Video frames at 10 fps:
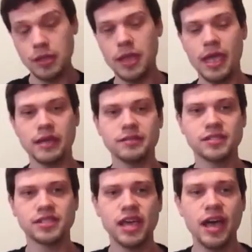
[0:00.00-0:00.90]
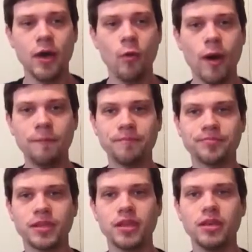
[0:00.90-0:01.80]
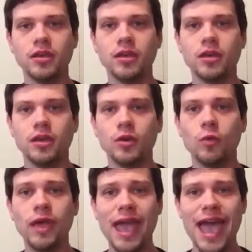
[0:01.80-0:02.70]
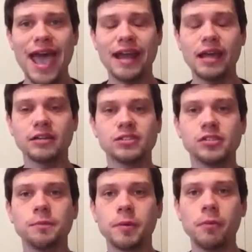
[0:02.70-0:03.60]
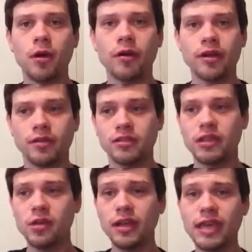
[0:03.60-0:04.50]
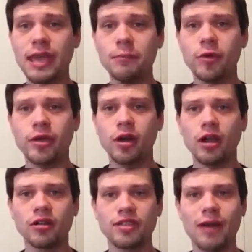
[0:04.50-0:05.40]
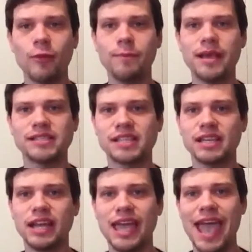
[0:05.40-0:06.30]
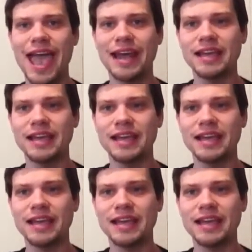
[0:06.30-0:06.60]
And so, we had Super Mario. The only Game Boy Color that we basically had